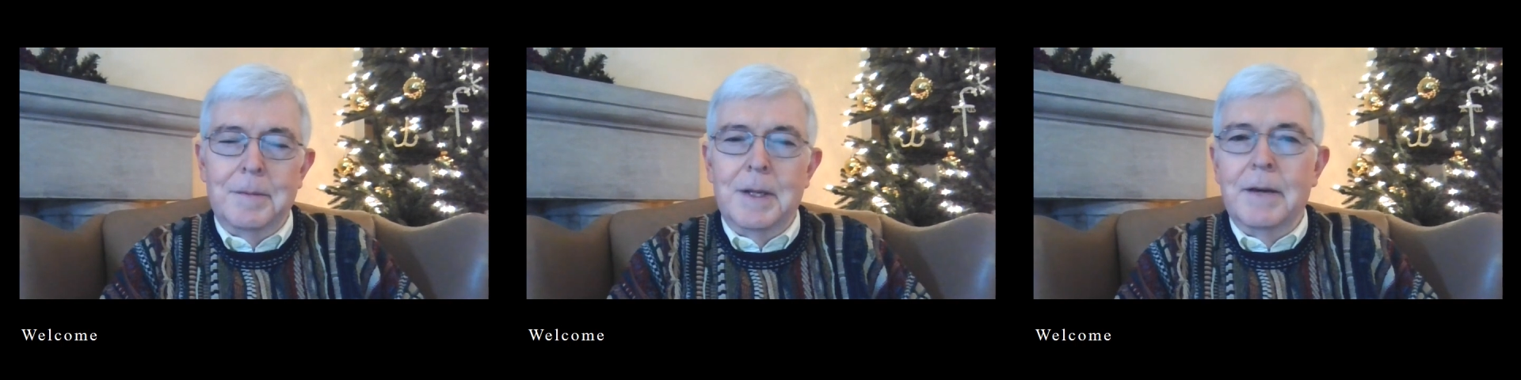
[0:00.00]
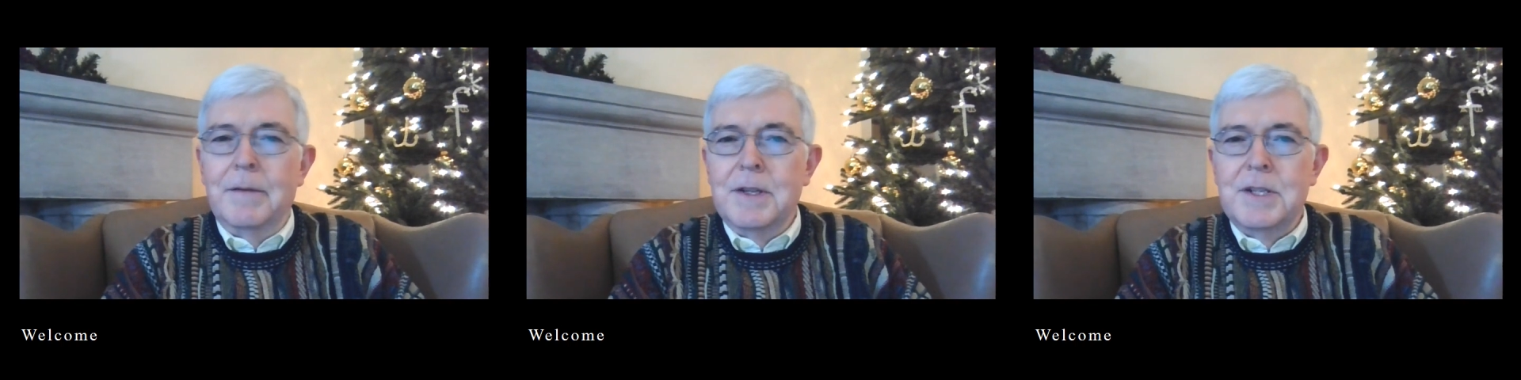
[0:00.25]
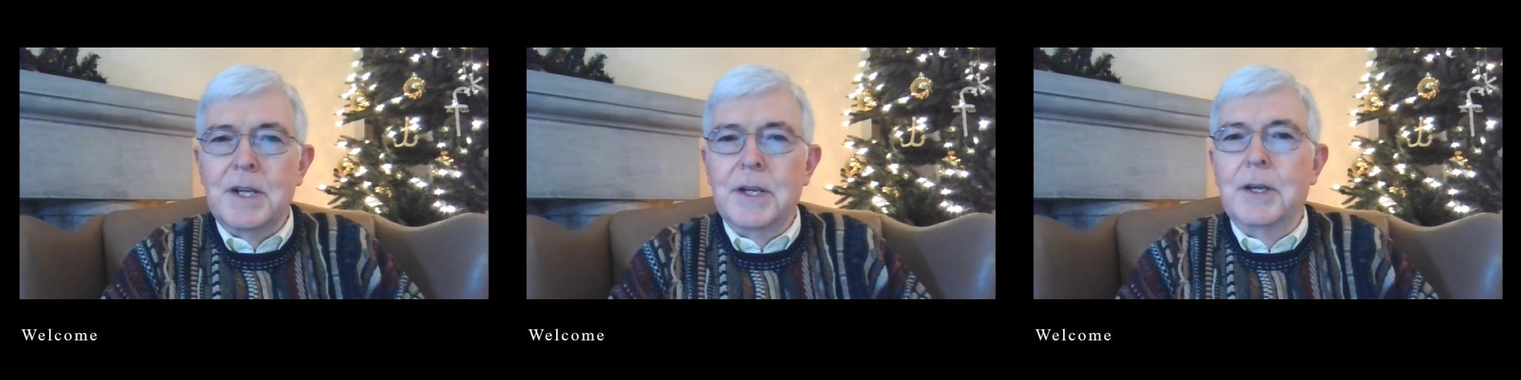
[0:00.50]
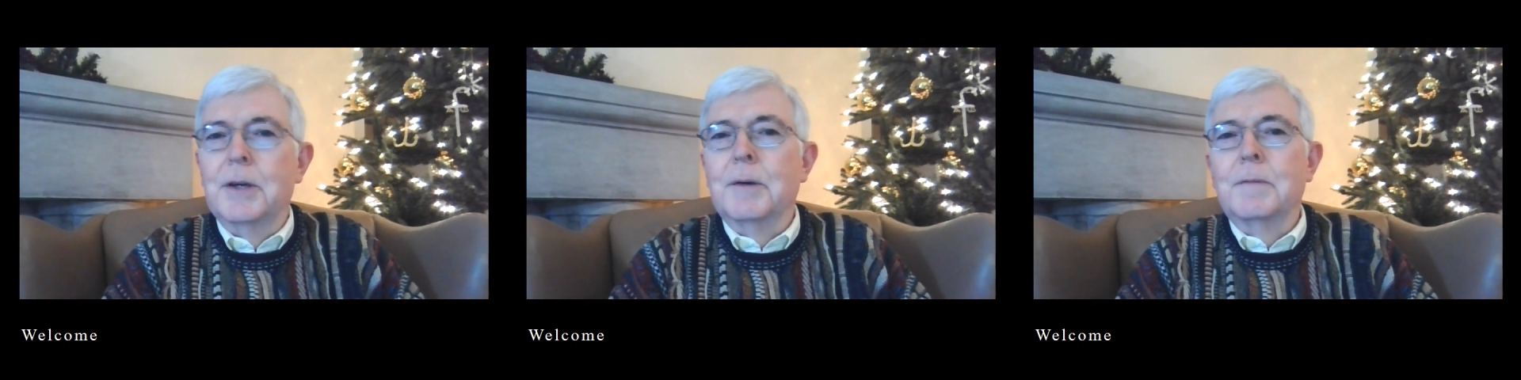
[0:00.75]
David
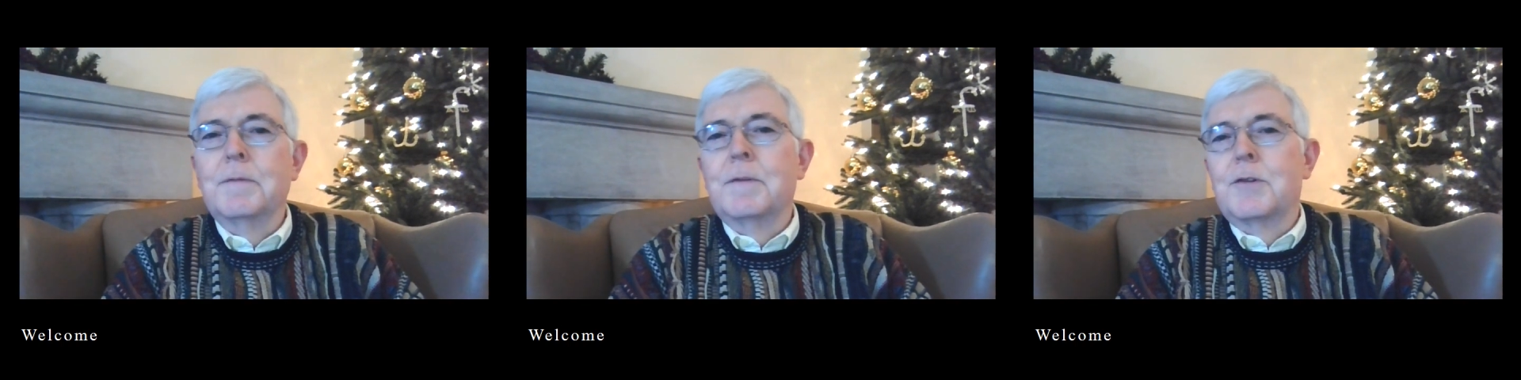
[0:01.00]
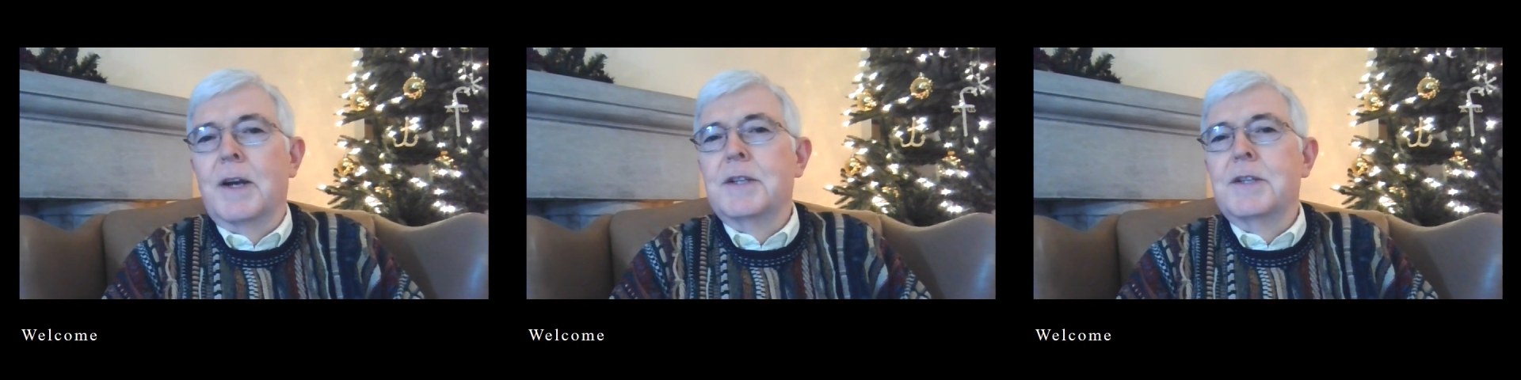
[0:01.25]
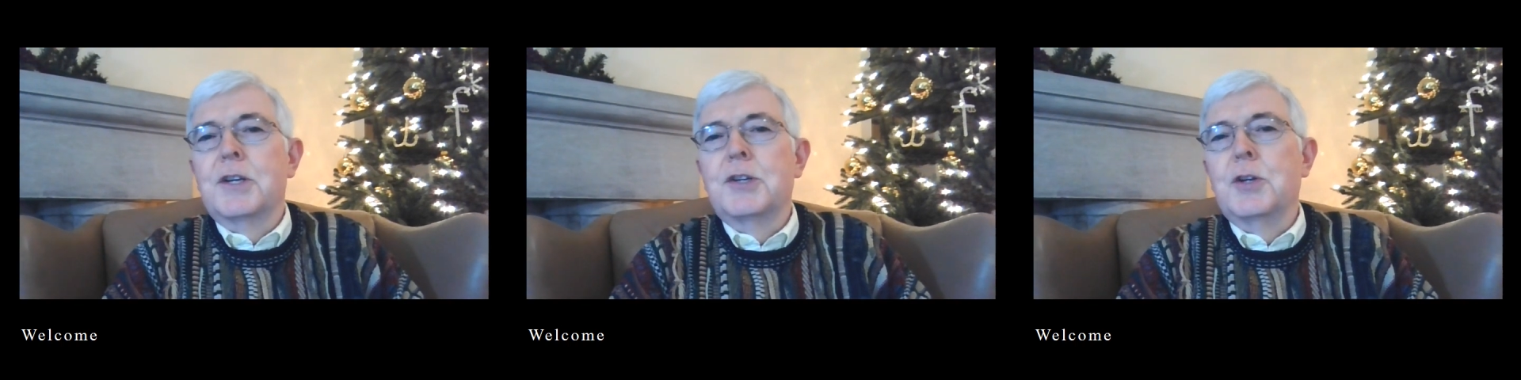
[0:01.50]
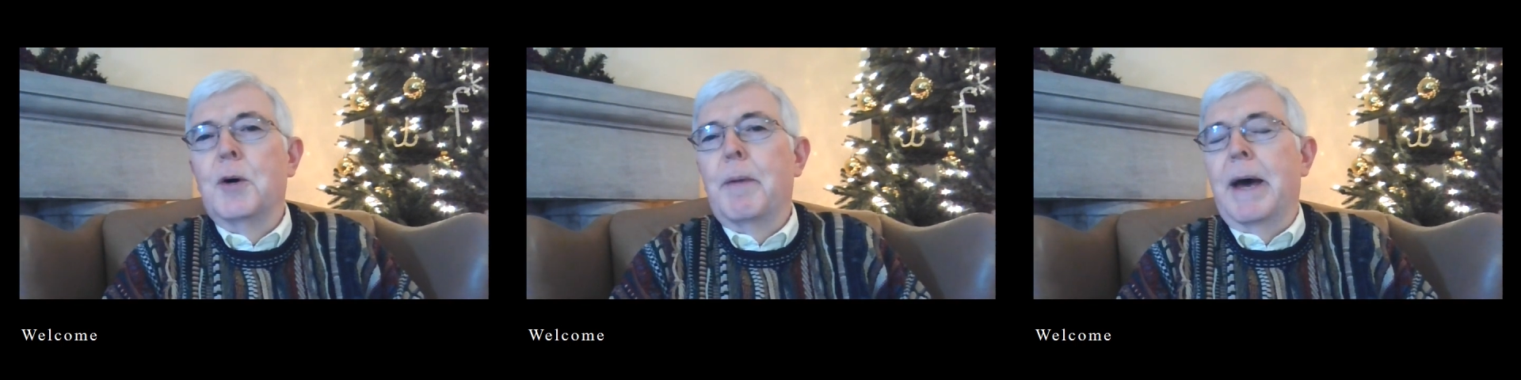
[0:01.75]
Ezekiel,
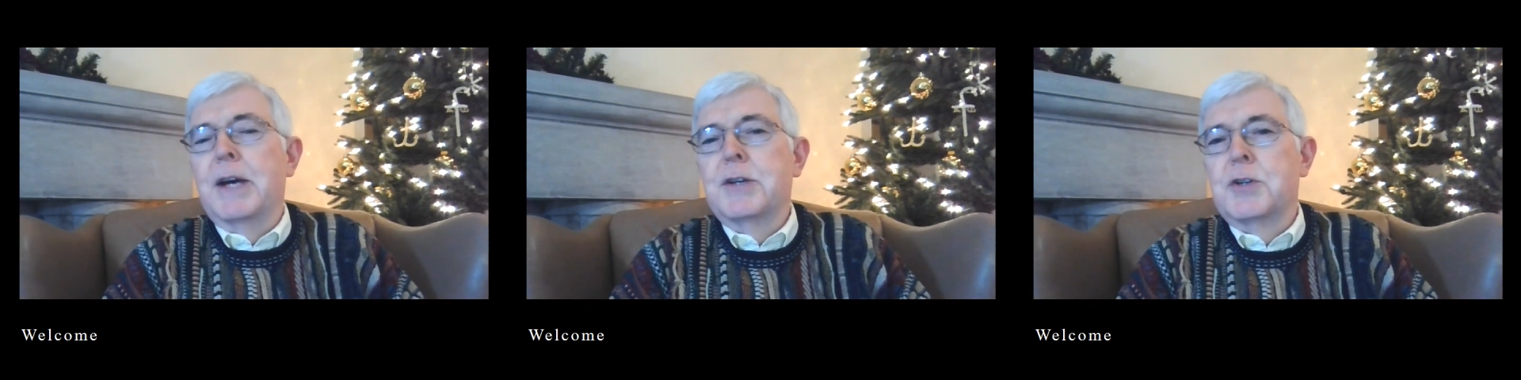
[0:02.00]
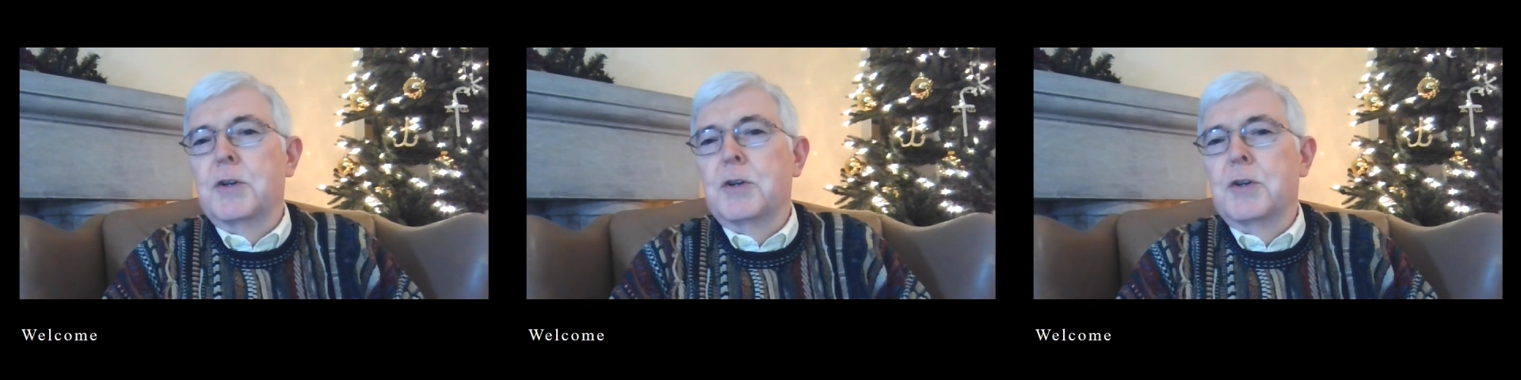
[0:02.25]
transitional pastor